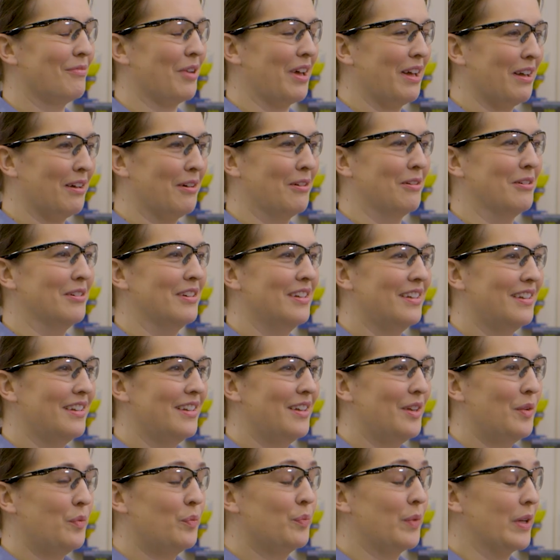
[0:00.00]
Wow.
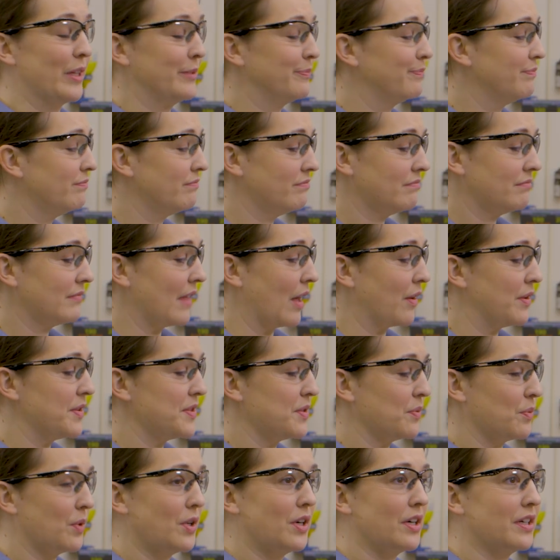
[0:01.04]
Well, how
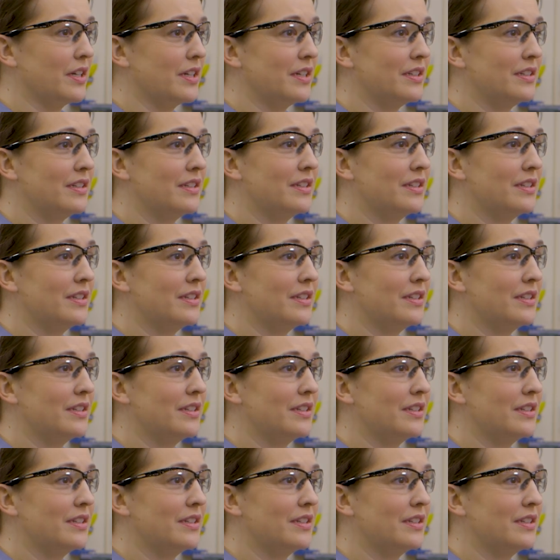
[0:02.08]
does it work?